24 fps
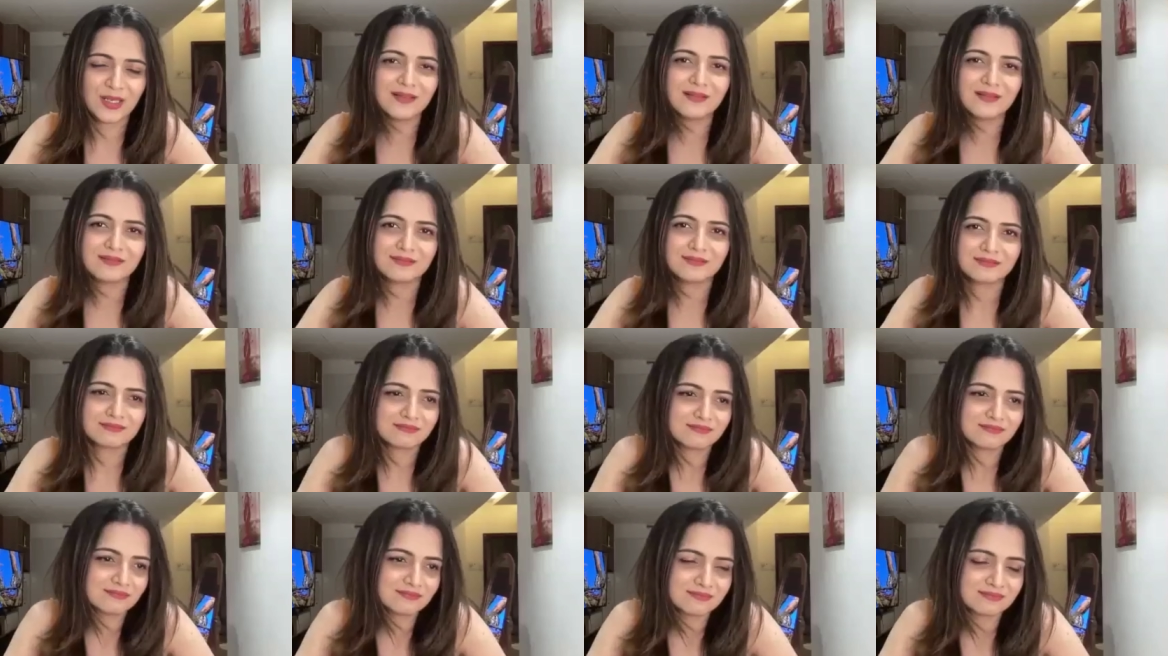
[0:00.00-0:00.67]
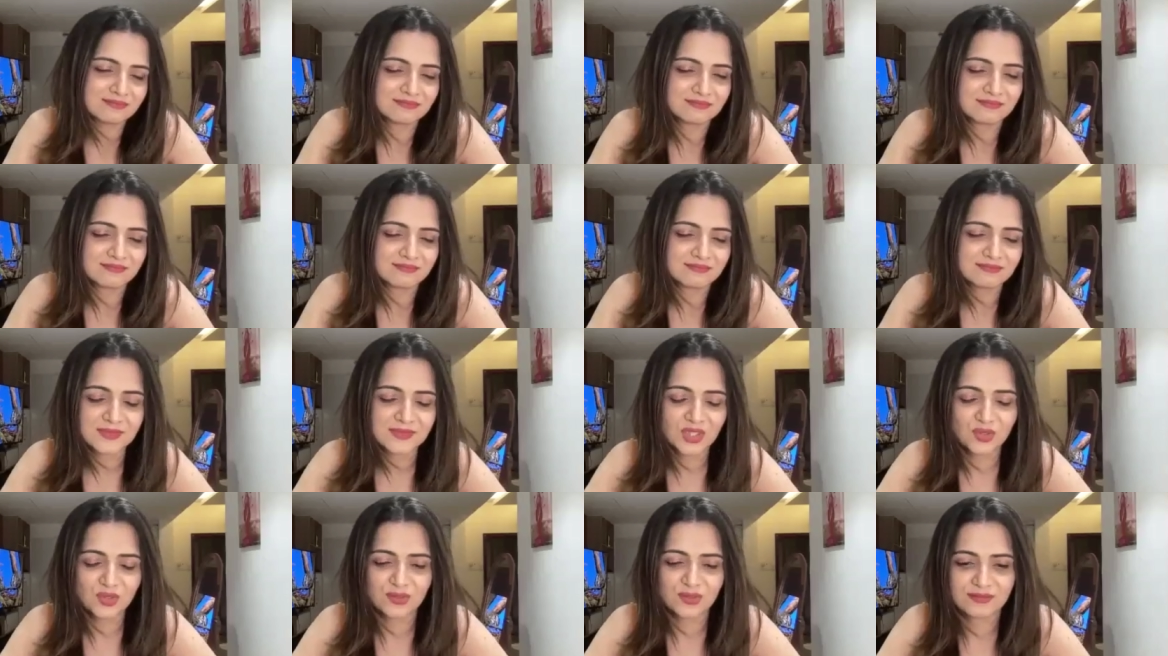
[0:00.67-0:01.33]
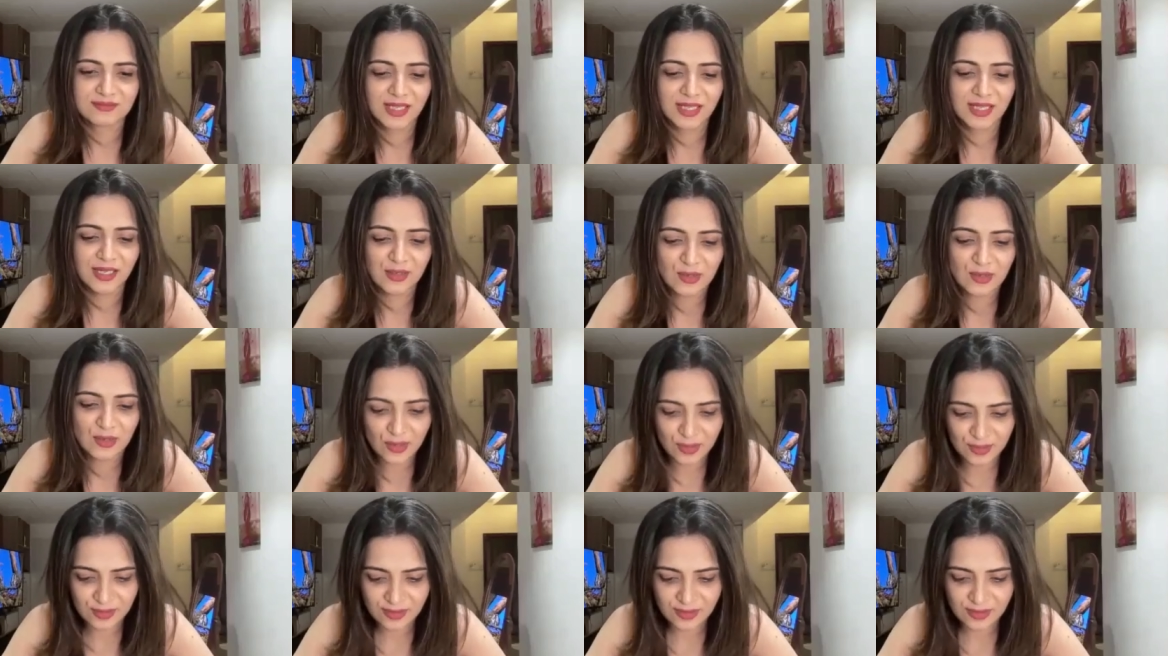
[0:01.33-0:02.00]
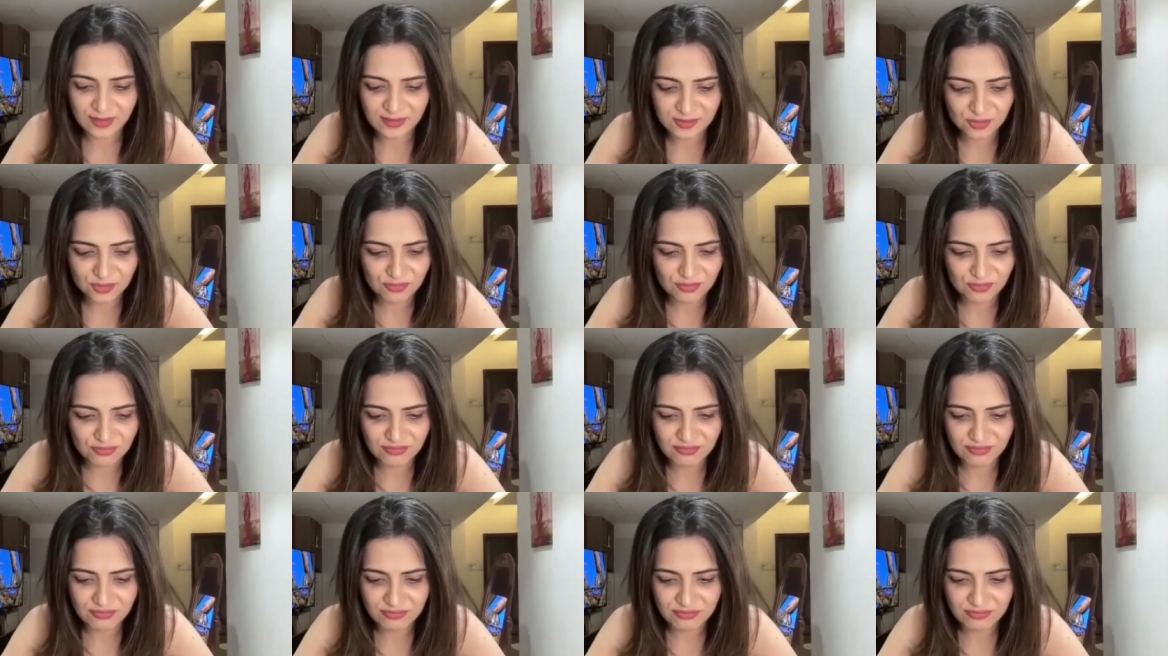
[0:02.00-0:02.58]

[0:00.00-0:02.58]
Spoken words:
well, good, thank God. Then